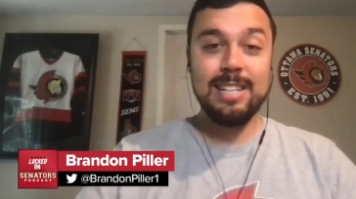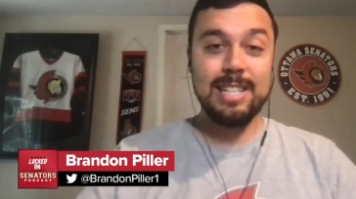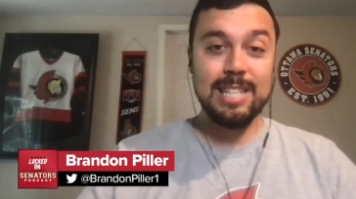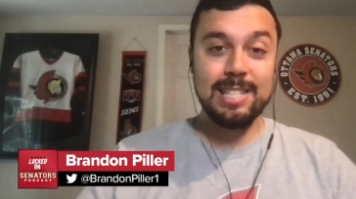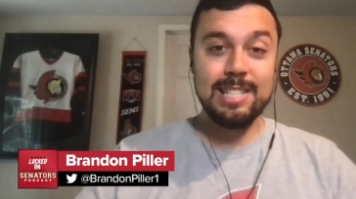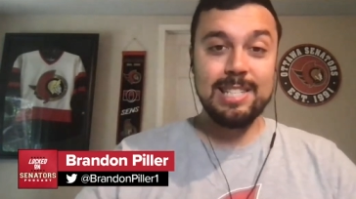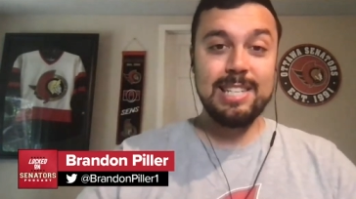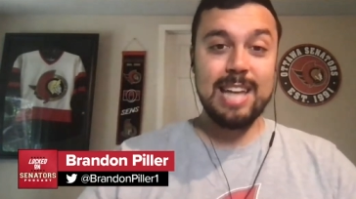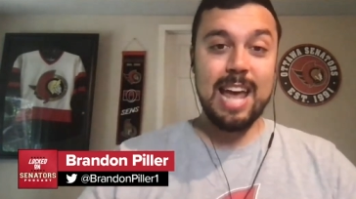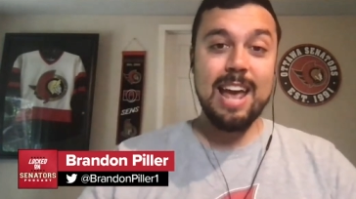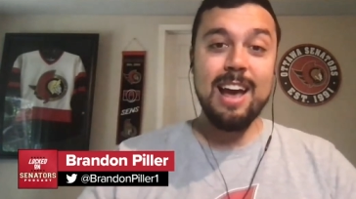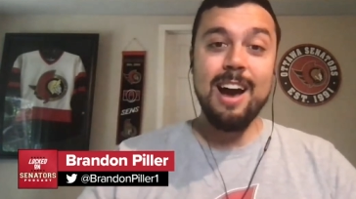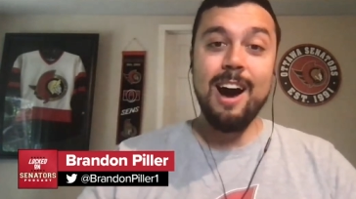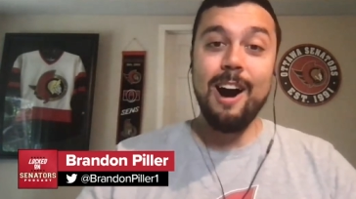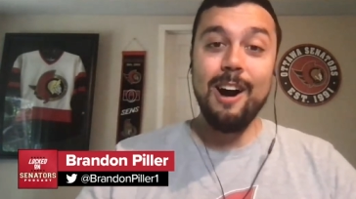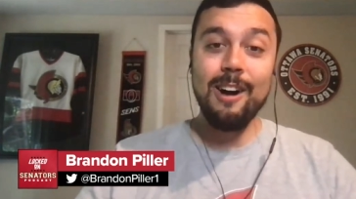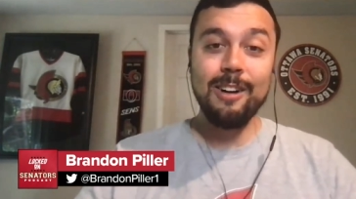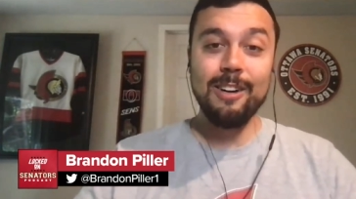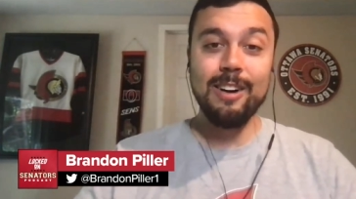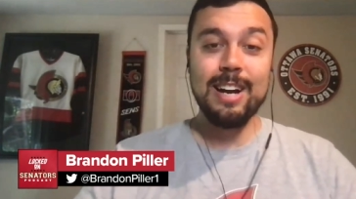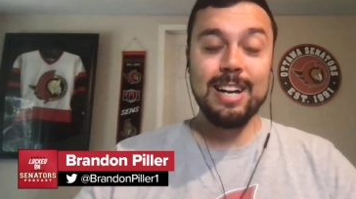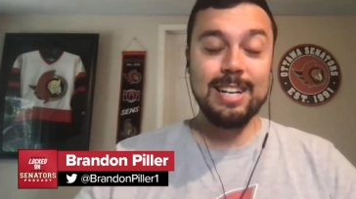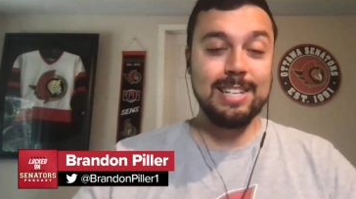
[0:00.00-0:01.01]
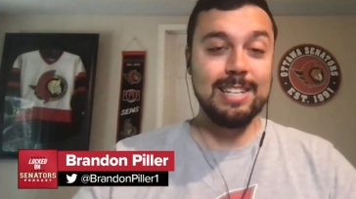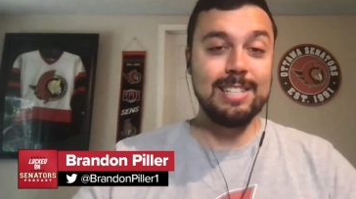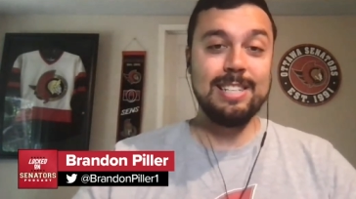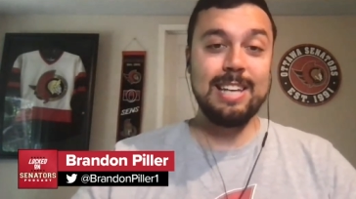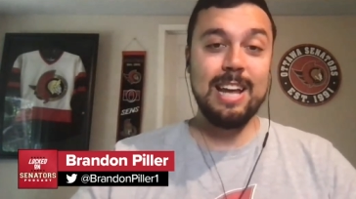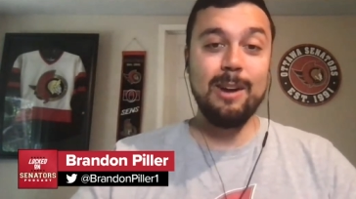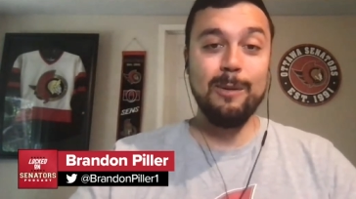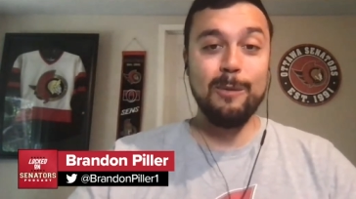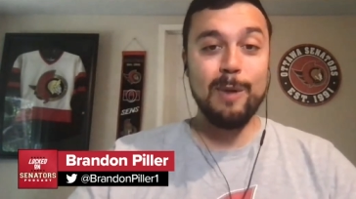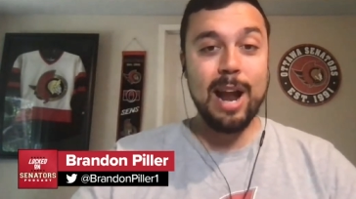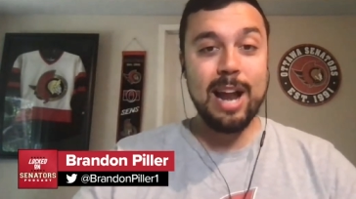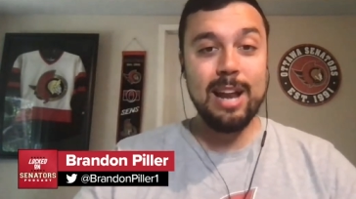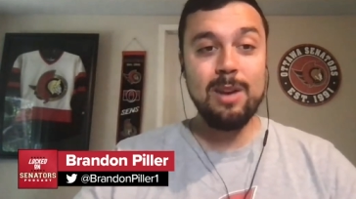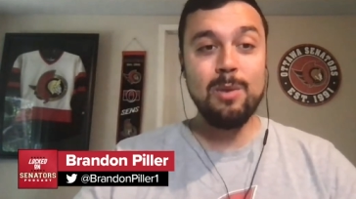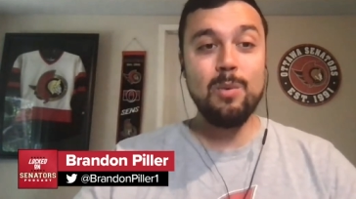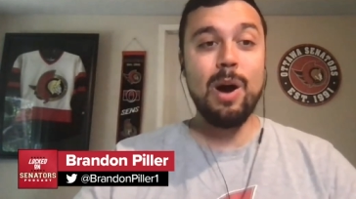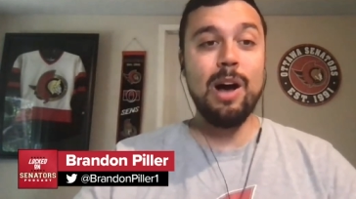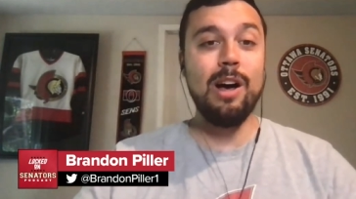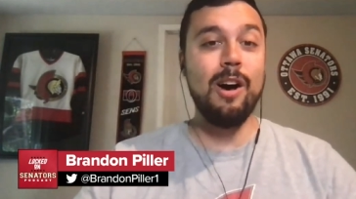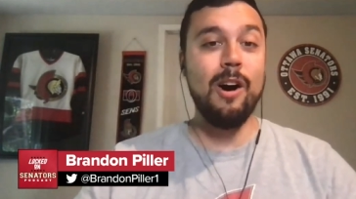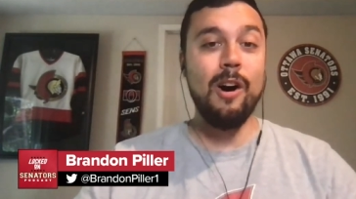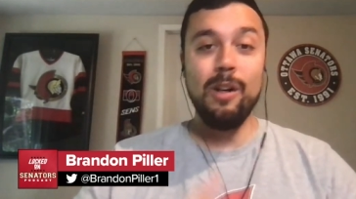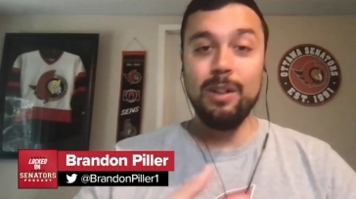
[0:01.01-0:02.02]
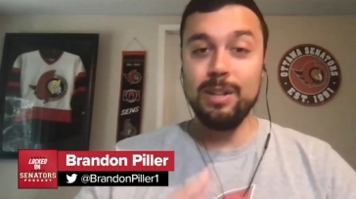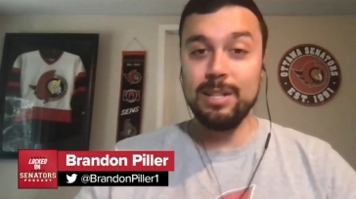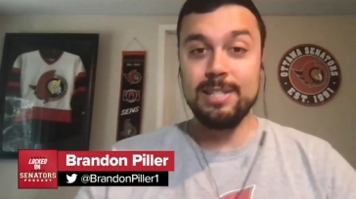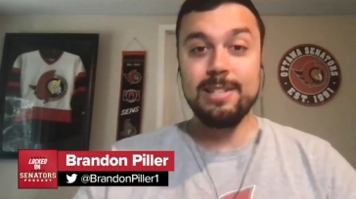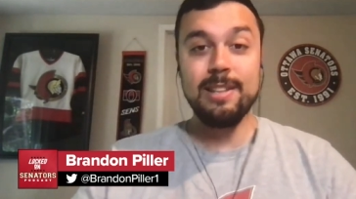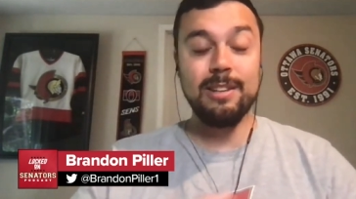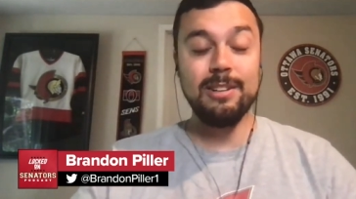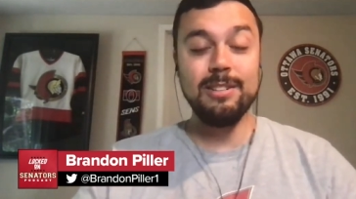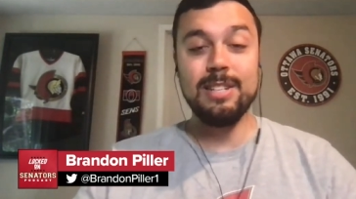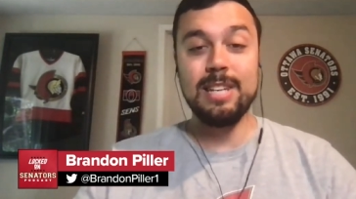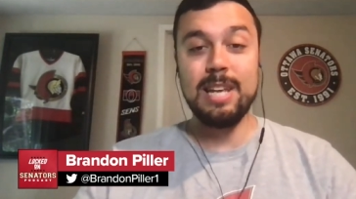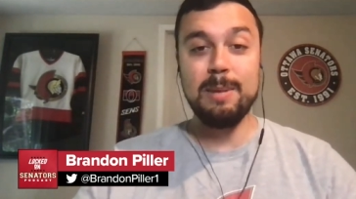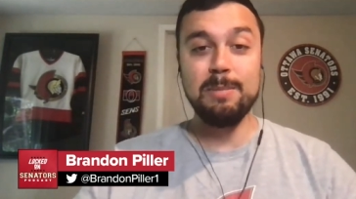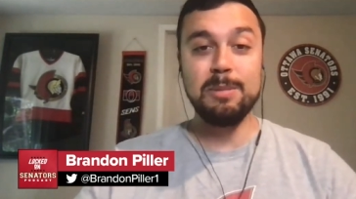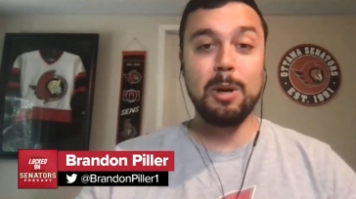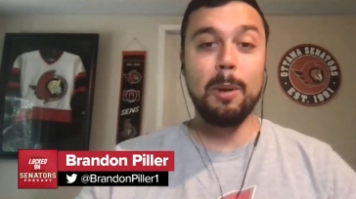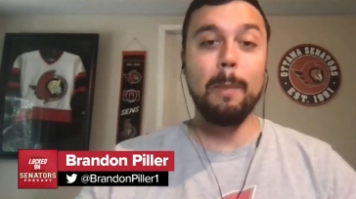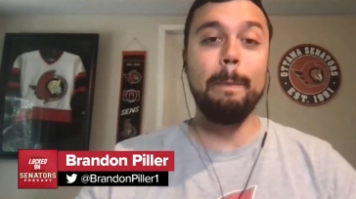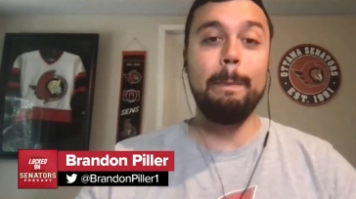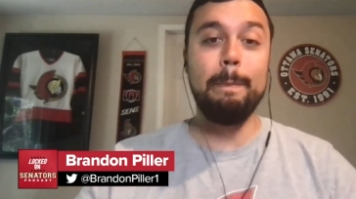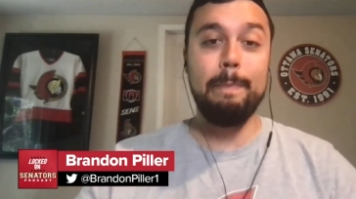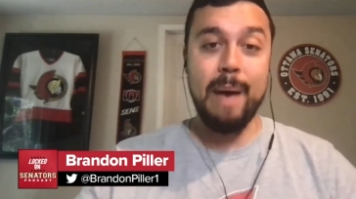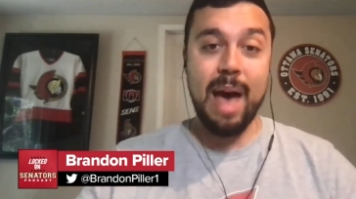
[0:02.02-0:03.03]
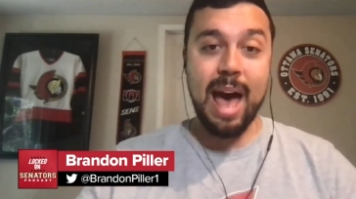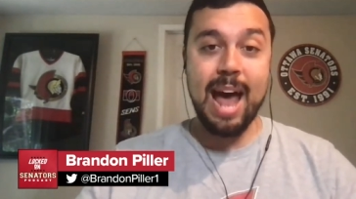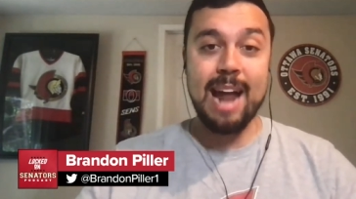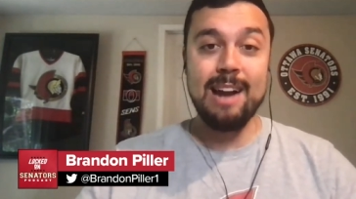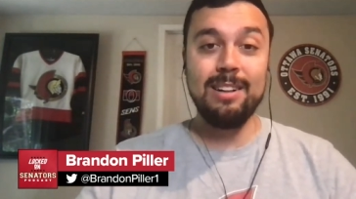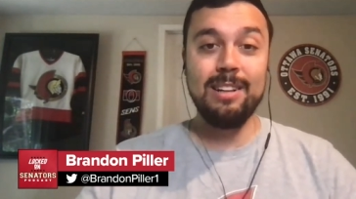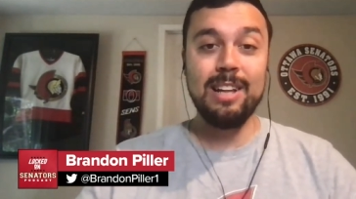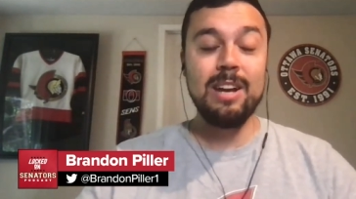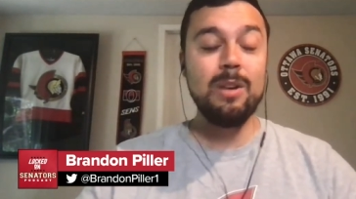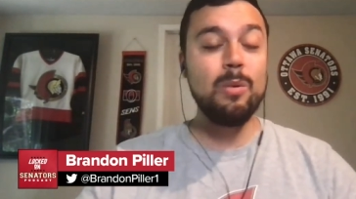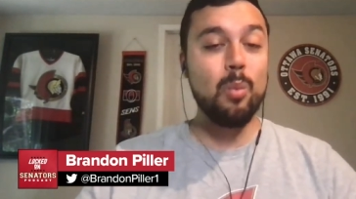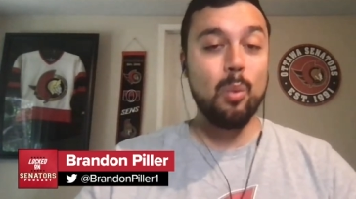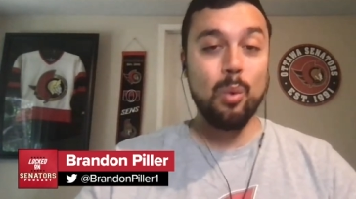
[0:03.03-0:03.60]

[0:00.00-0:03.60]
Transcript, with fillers: to stay hungry and to stay ready while all these other teams are battling,